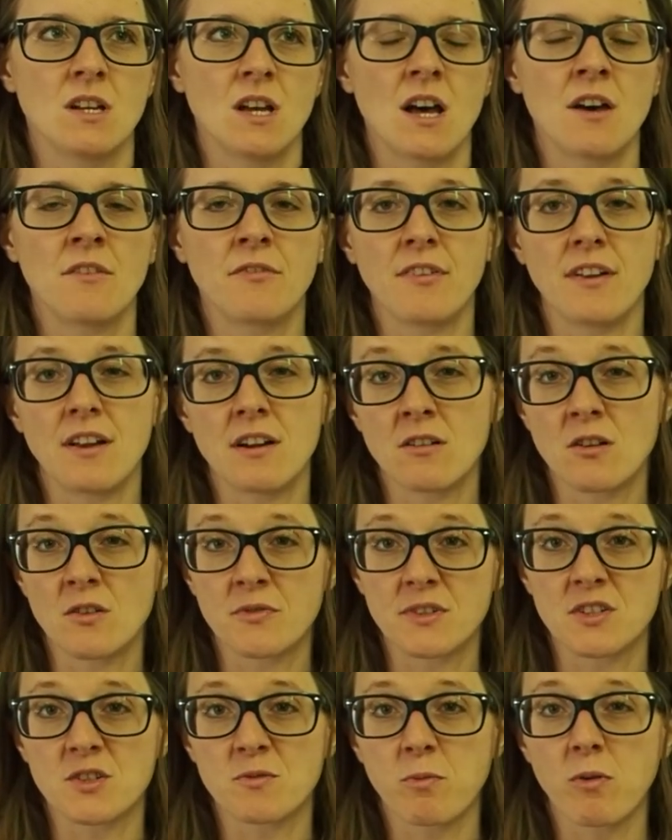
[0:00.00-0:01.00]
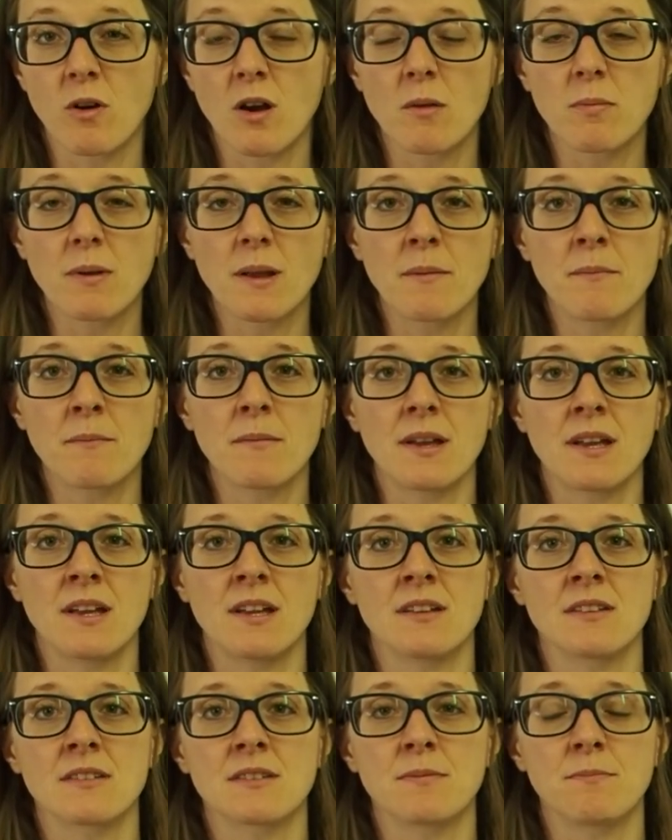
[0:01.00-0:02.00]
aware of this problem,
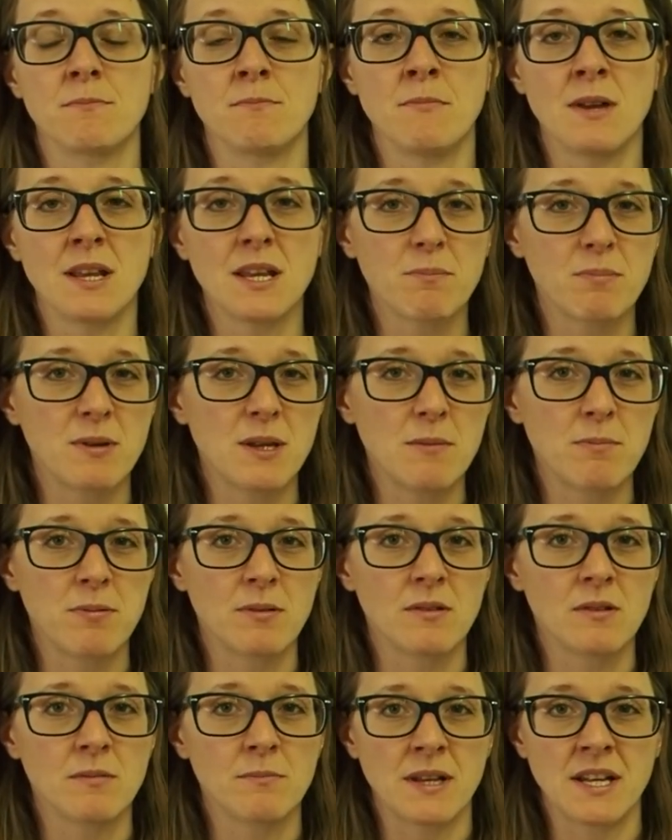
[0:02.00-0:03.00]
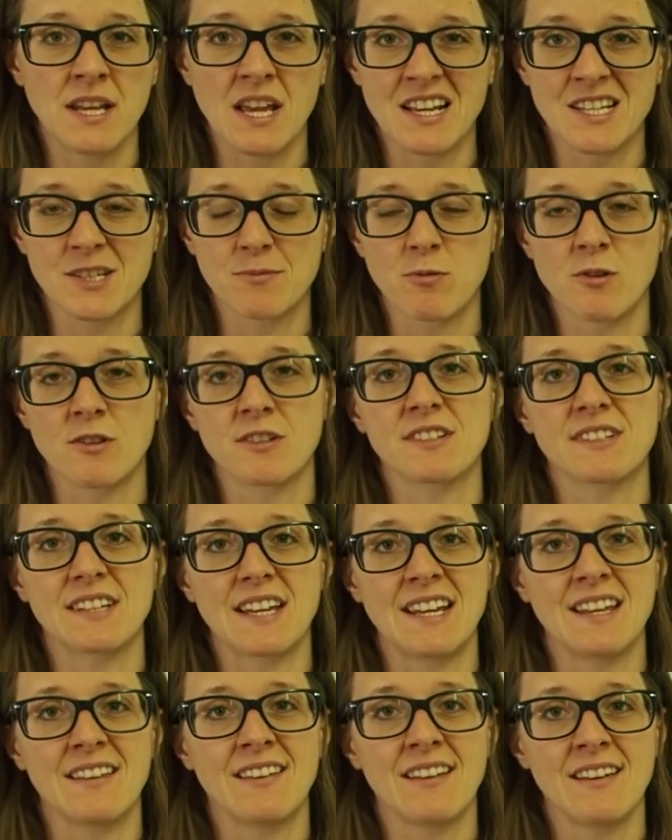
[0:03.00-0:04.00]
and many people, many experts
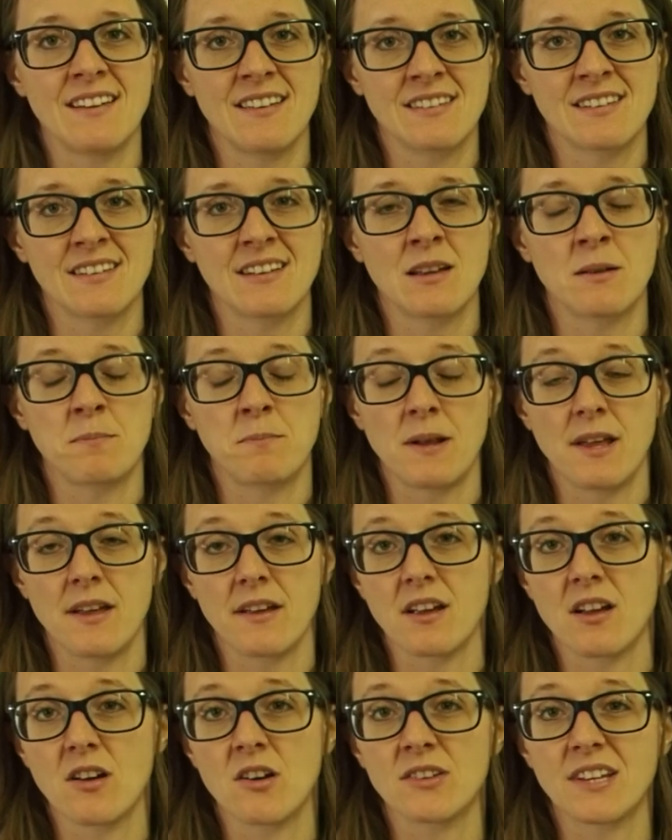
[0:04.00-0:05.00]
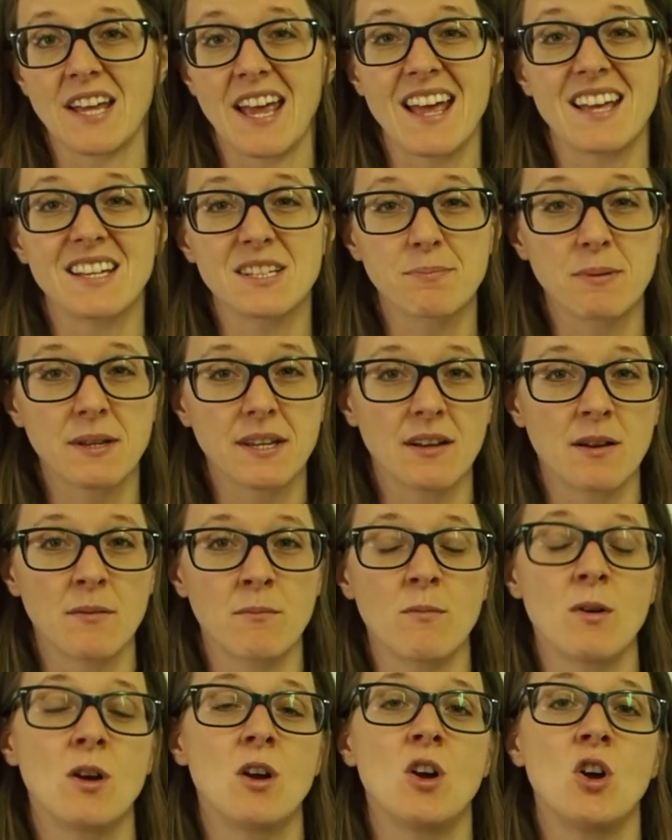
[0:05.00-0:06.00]
say that a blackout has become